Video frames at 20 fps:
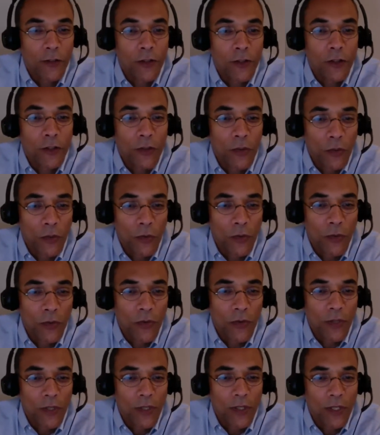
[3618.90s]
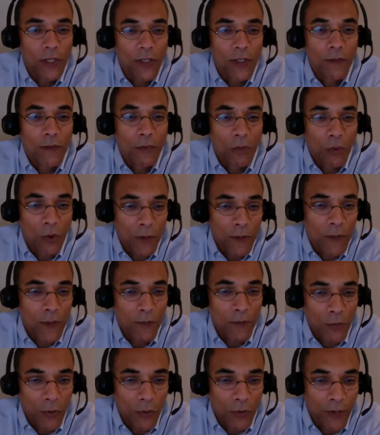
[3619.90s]
youth in
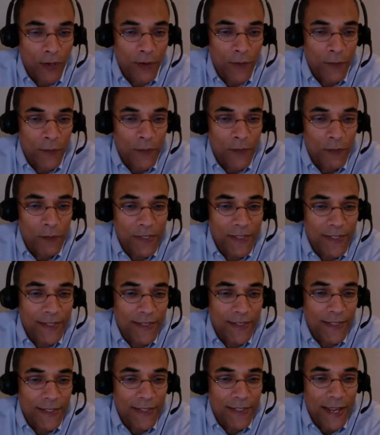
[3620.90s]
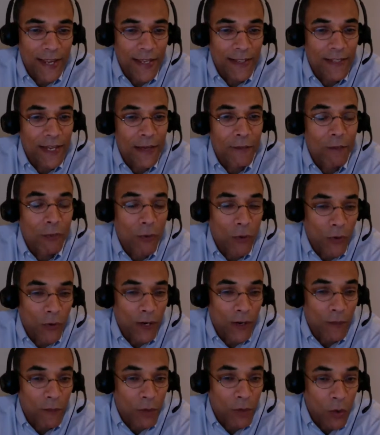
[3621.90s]
employment programs be seen as a
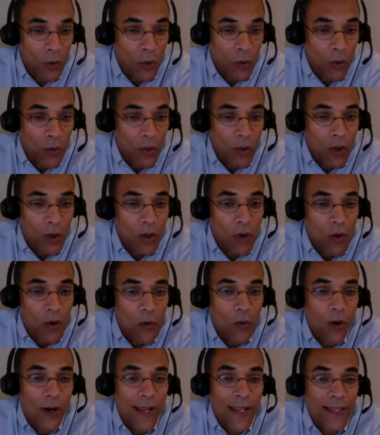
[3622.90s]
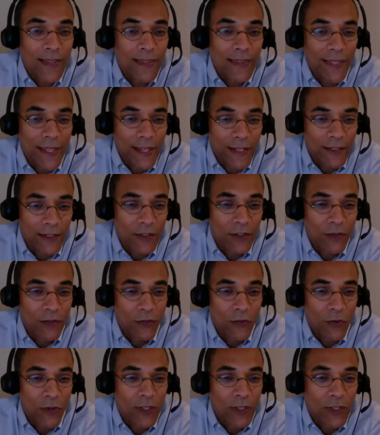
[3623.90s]
program goal or a lens
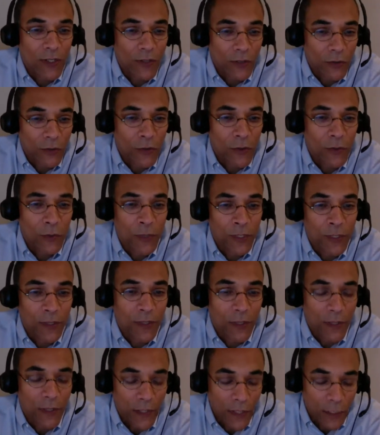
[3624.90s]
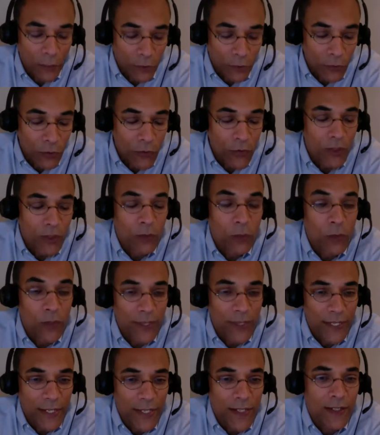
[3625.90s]
for inclusion
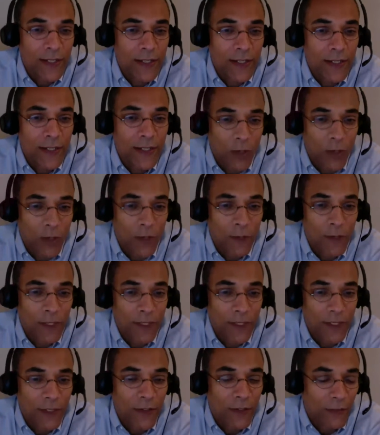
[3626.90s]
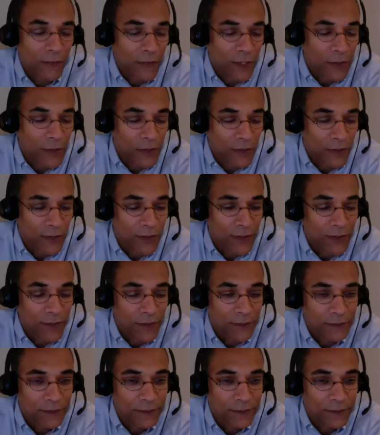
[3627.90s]
within employment interventions?